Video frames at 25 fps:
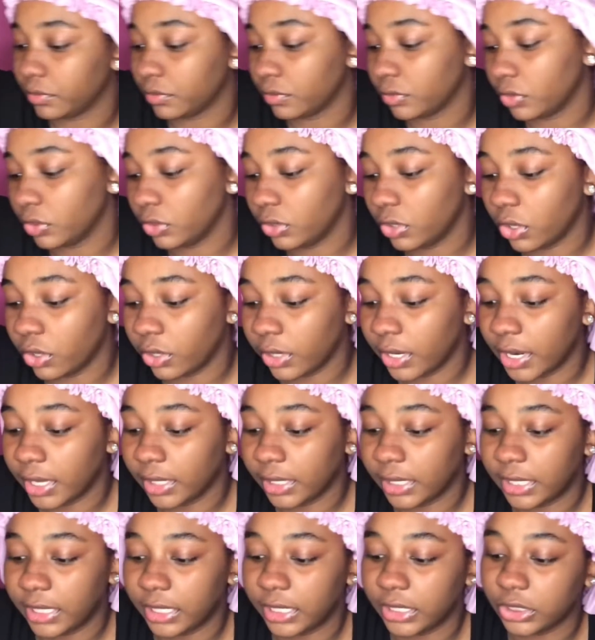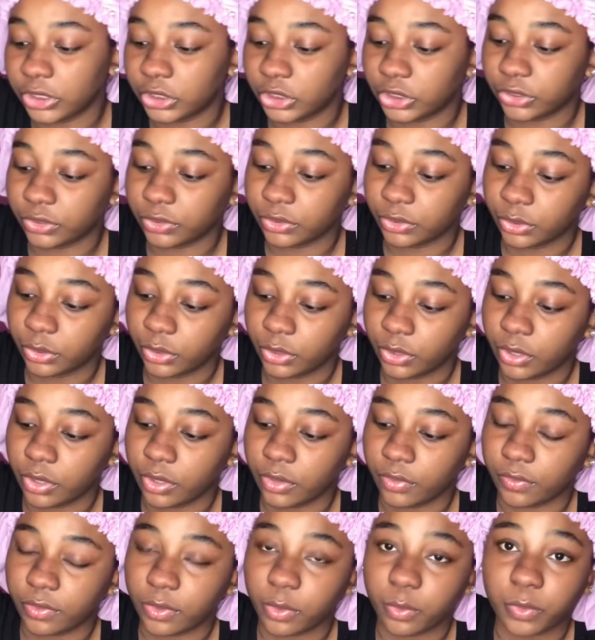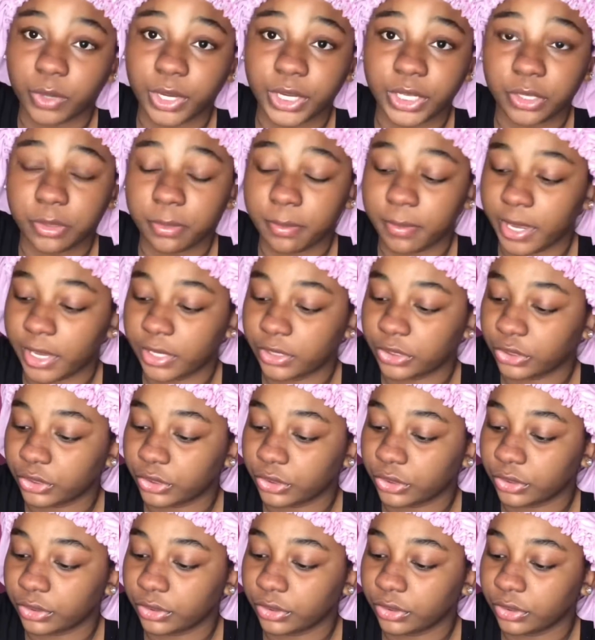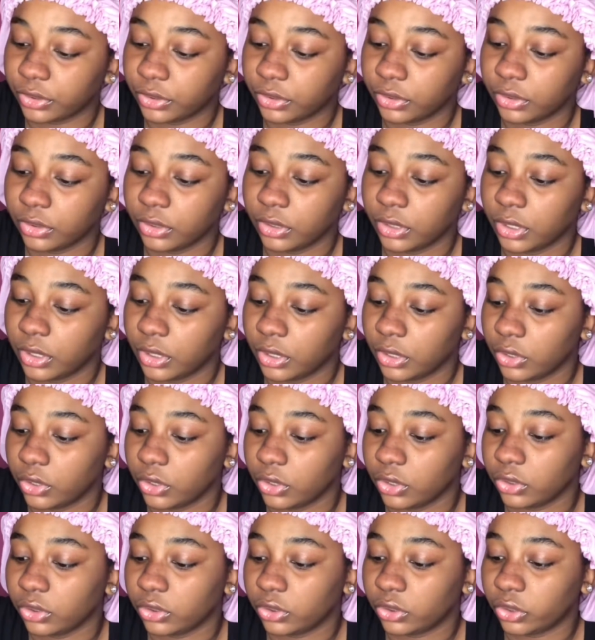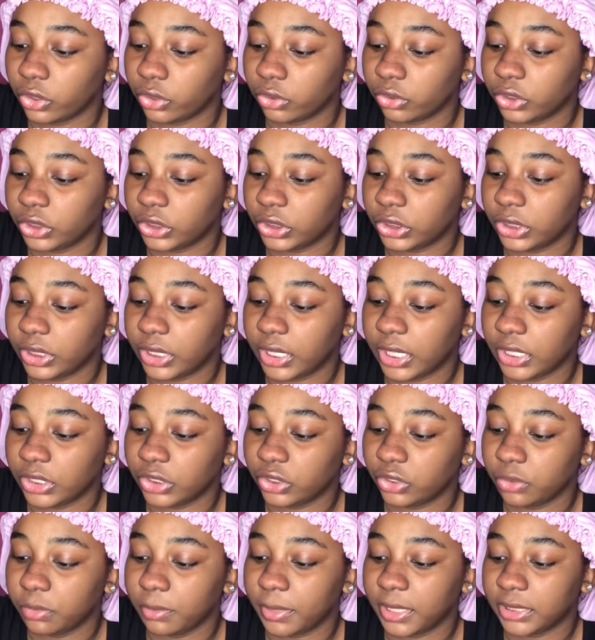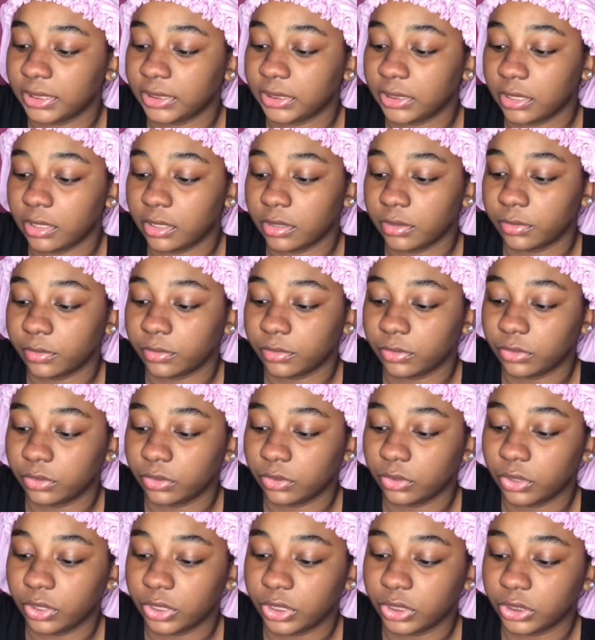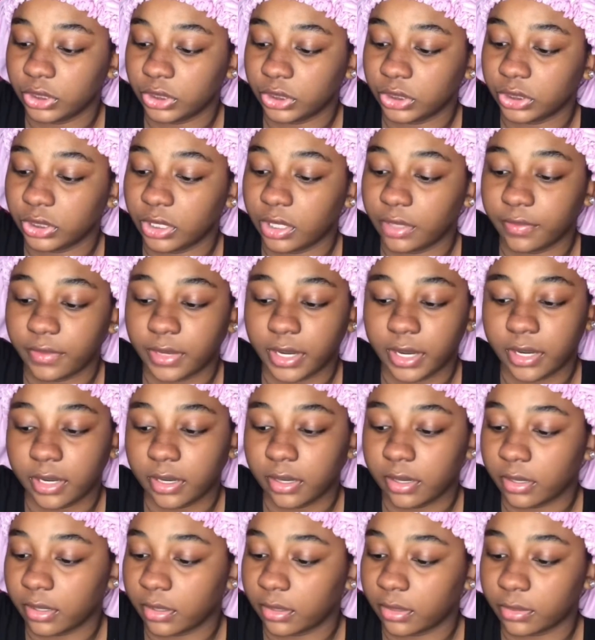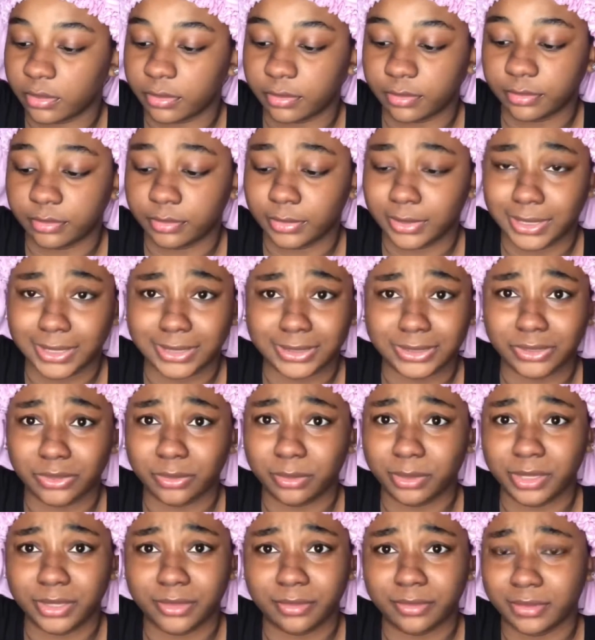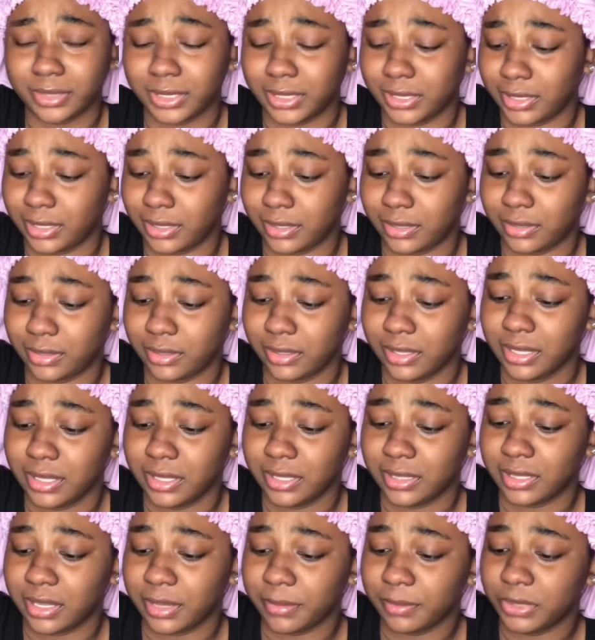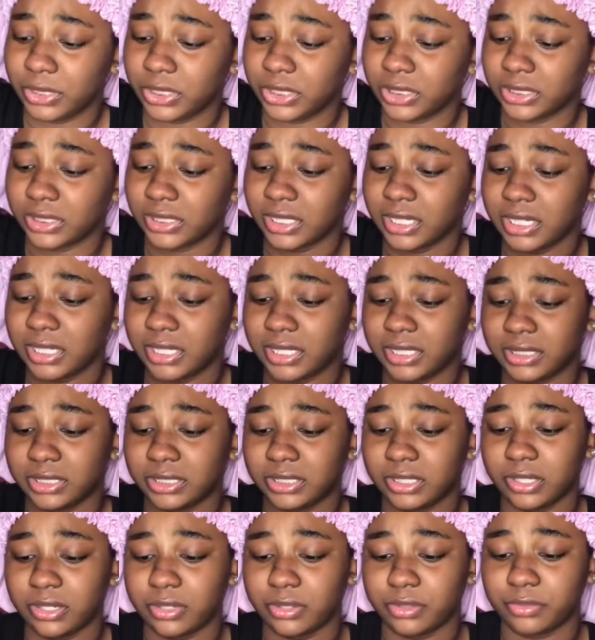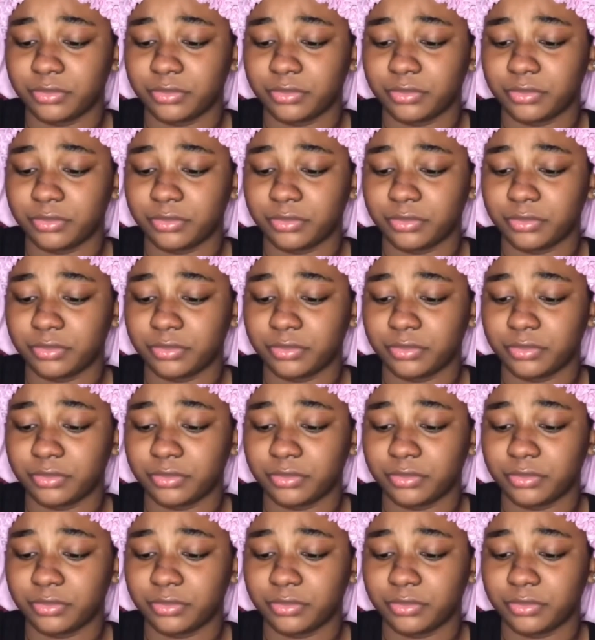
You go down an inch from where you measured. So just in case you mess up, you can just cover that up. And that's on period. Let me just cut this though.